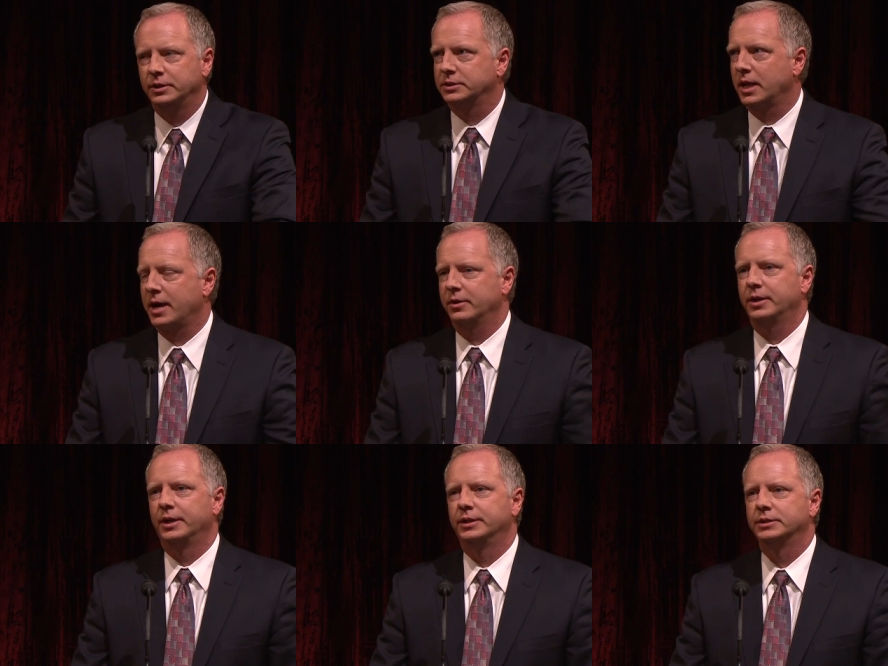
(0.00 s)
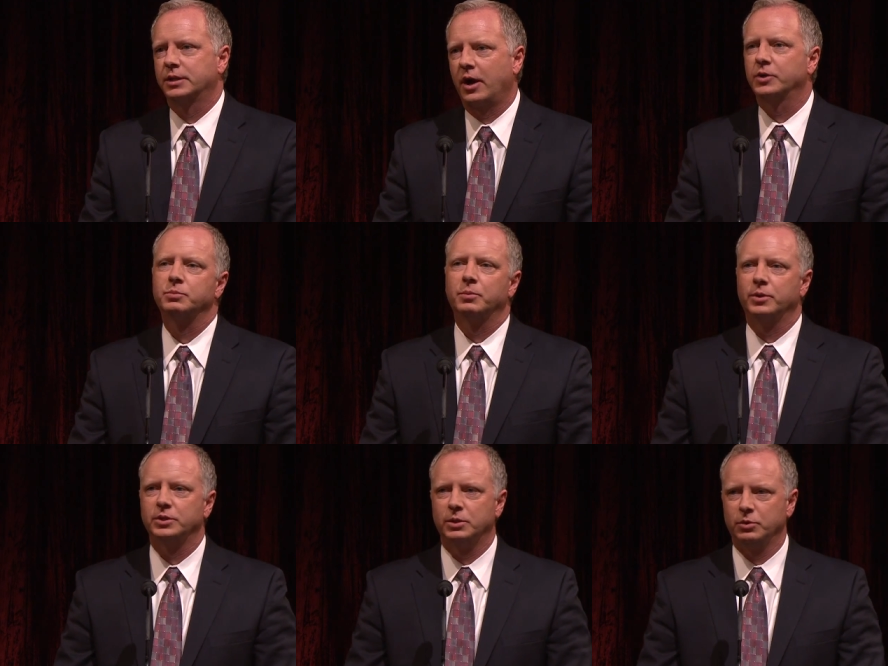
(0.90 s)
these latter days, gospel
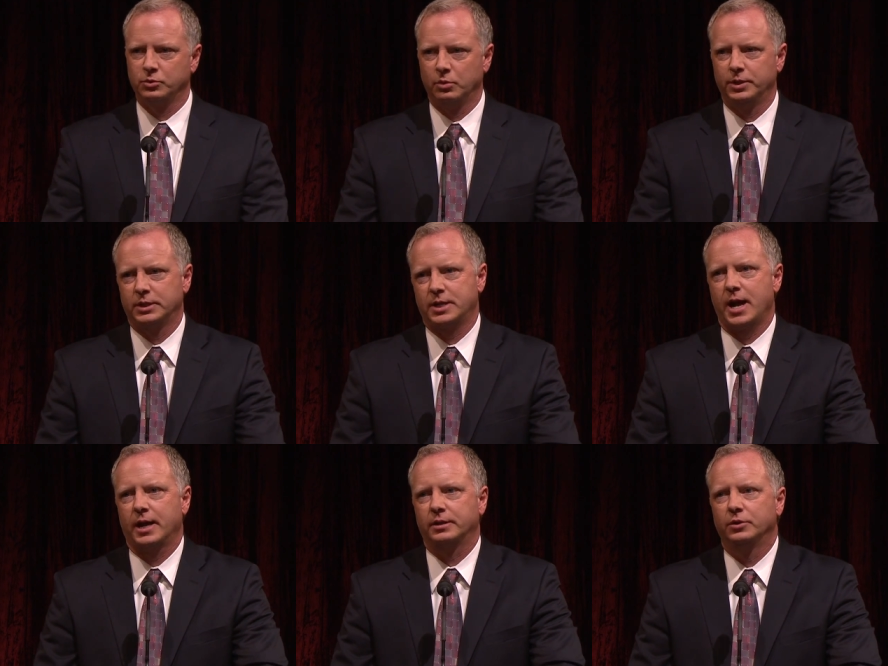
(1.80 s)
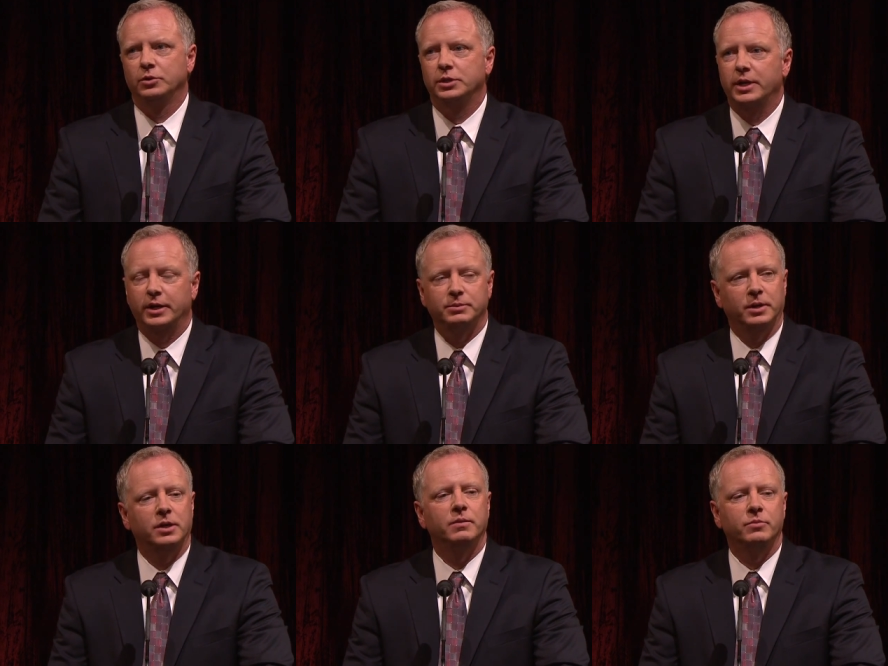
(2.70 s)
principles will be attacked, and those attacks
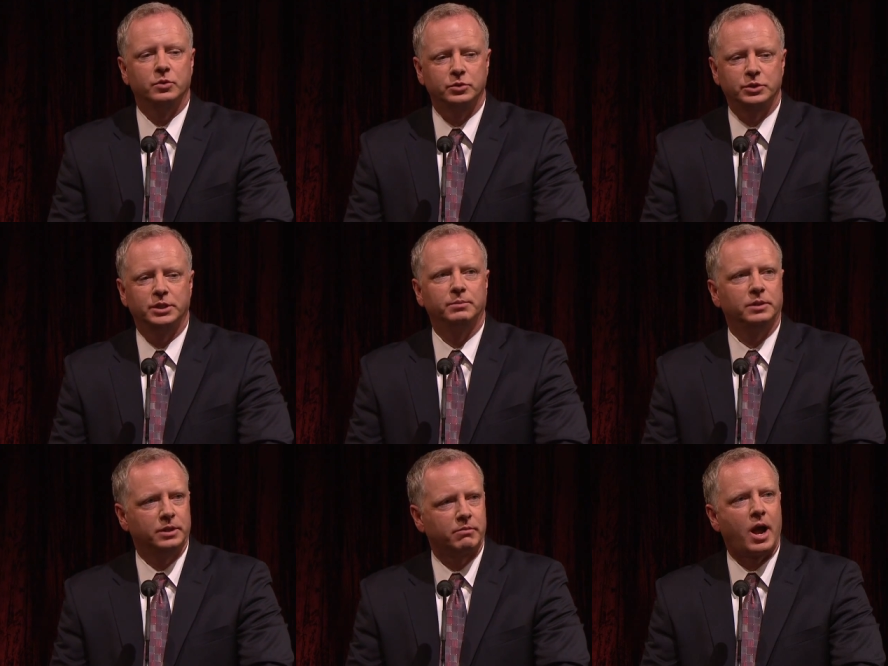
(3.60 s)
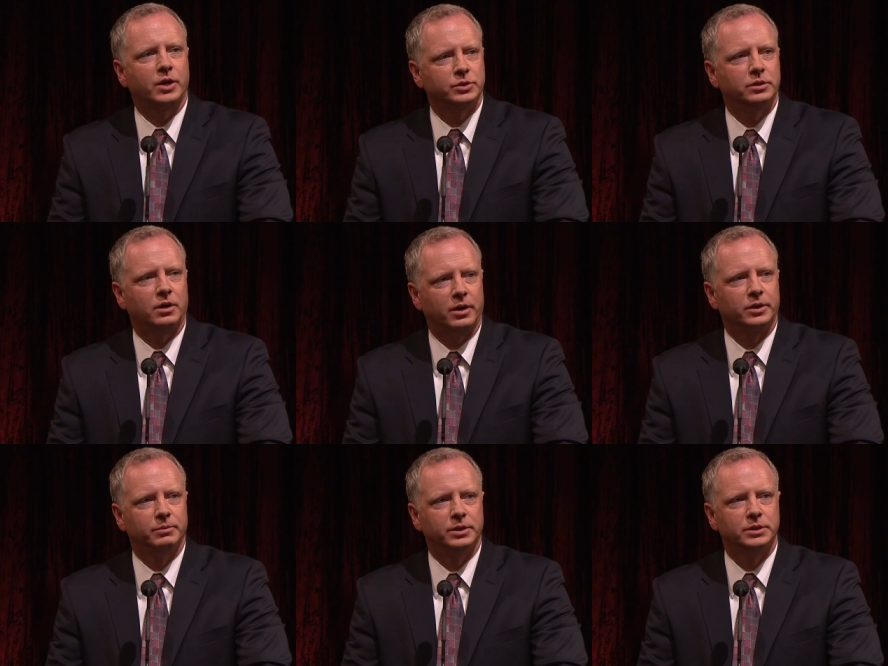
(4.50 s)
may come through seemingly rational
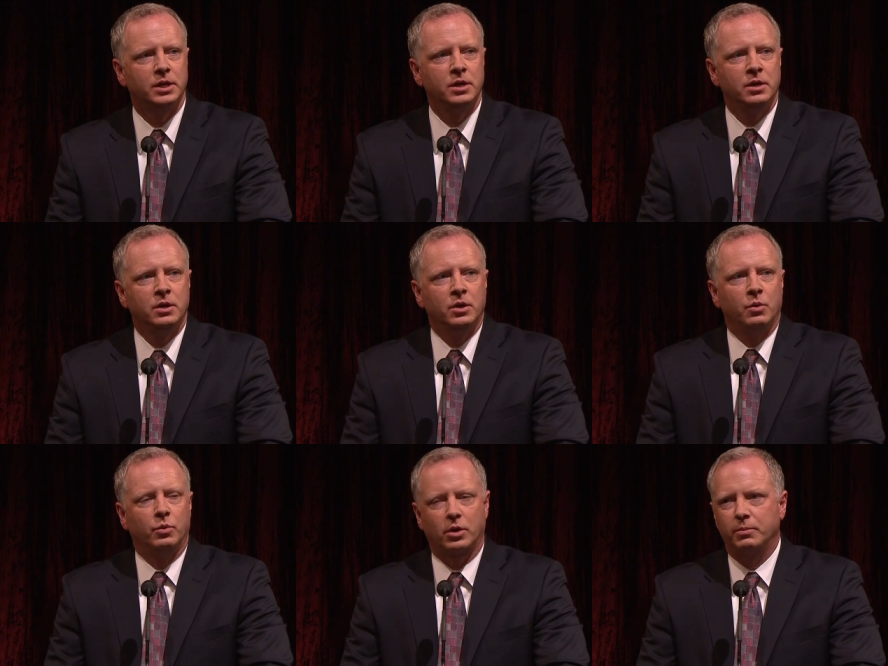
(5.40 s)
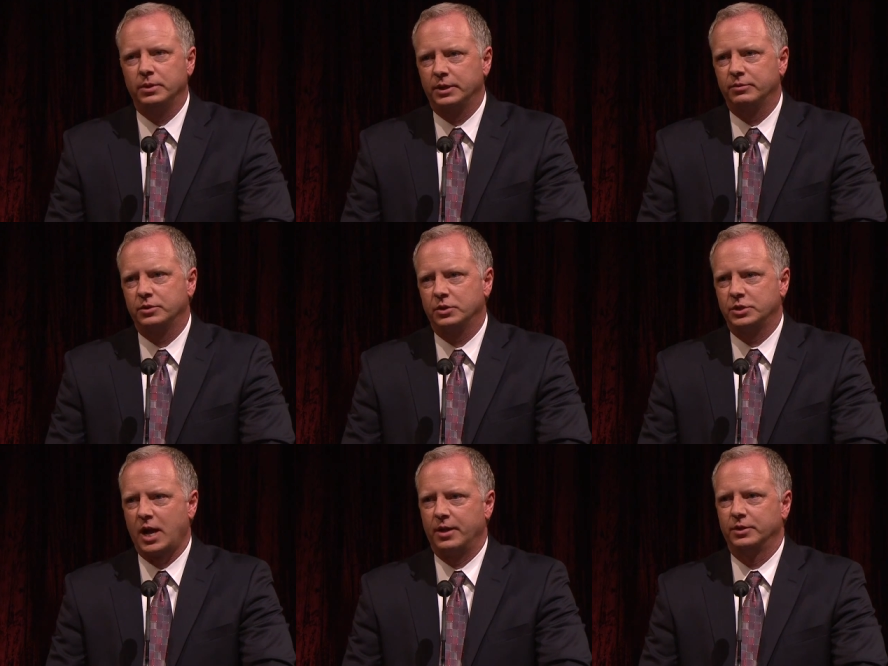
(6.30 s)
arguments. When our beliefs are
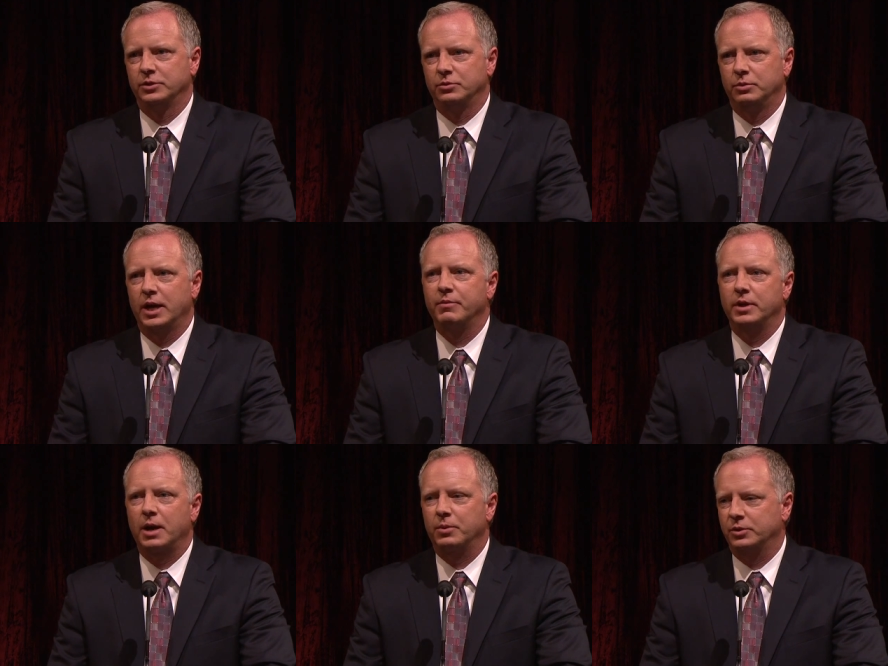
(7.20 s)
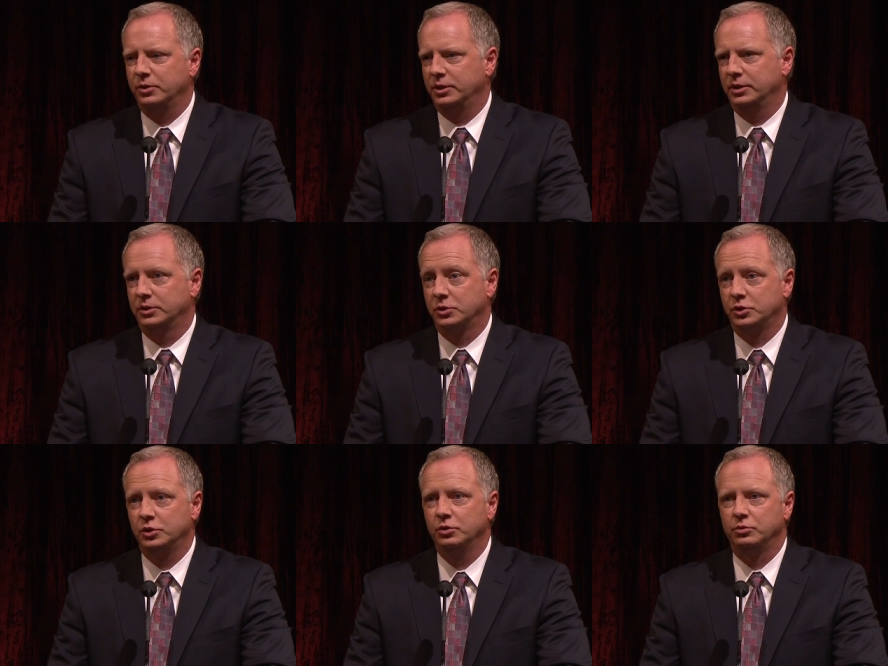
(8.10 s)
challenged, we have the opportunity to
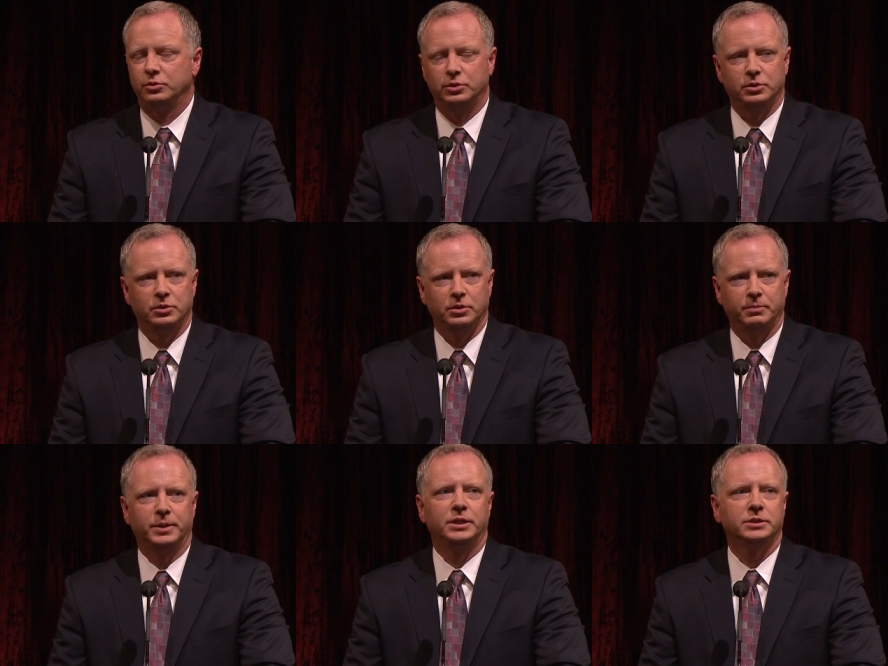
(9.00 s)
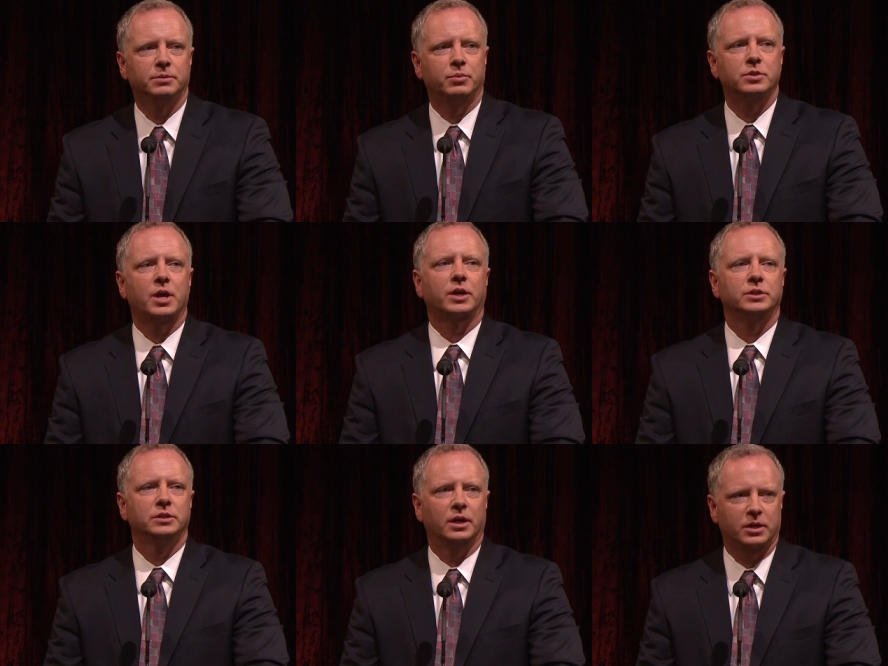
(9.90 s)
choose the peace and
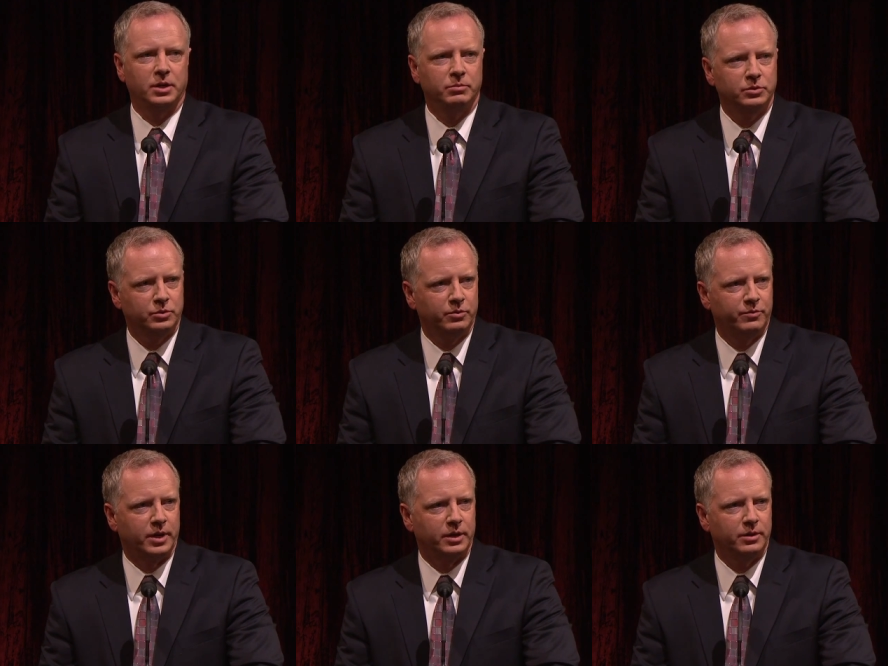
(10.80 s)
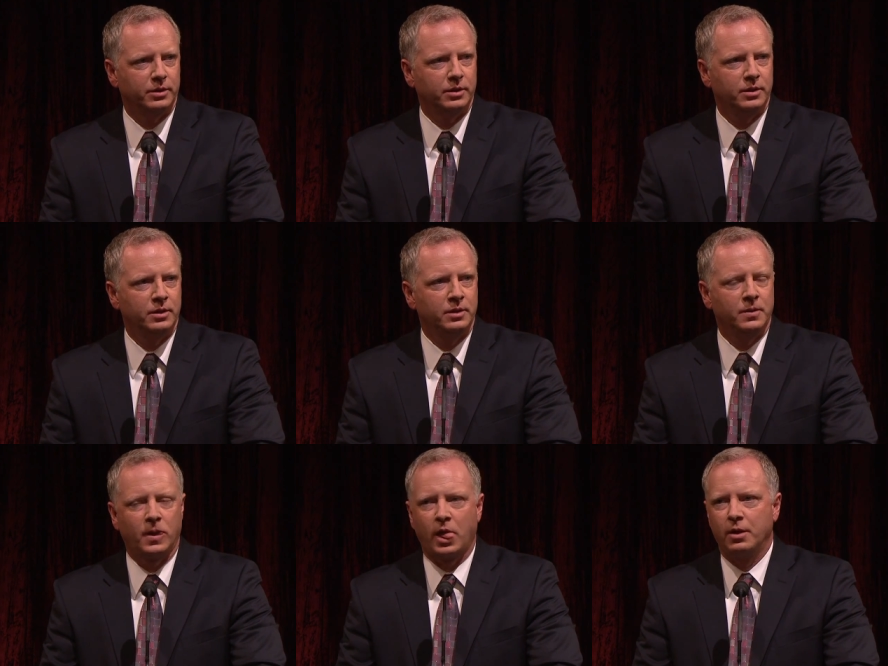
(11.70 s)
protection that comes through faith.
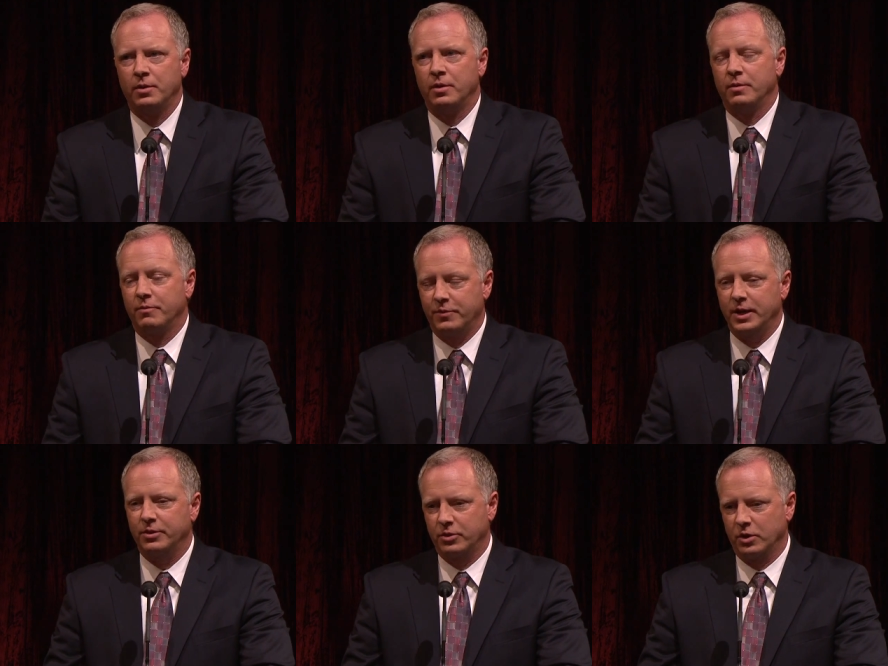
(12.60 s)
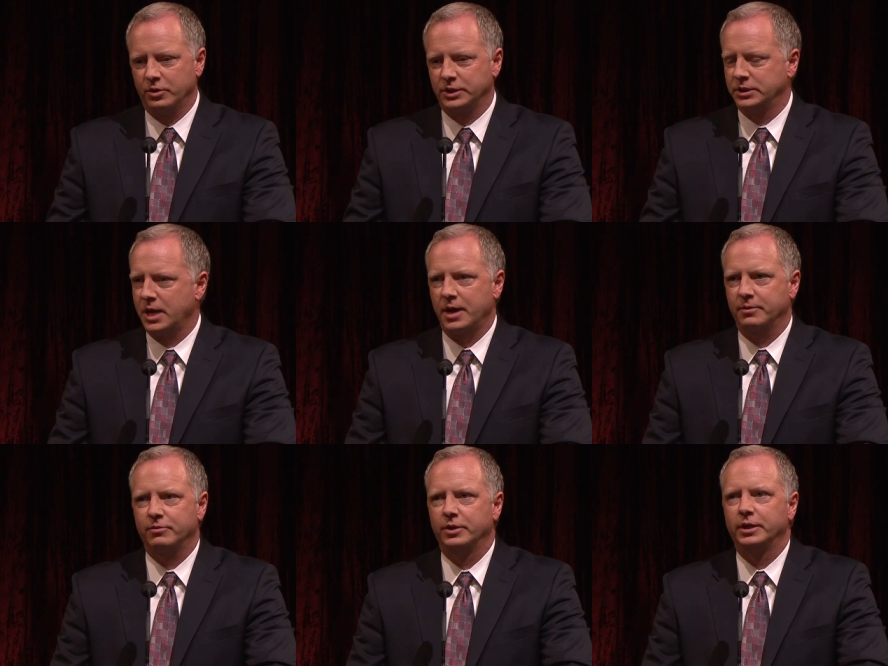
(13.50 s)
Faith, though, is not
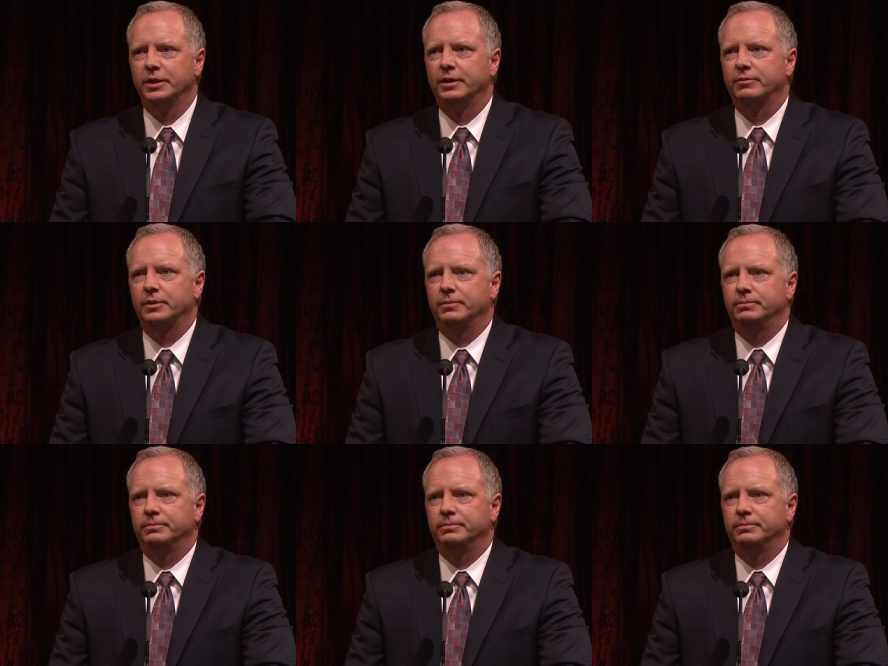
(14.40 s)
a free gift.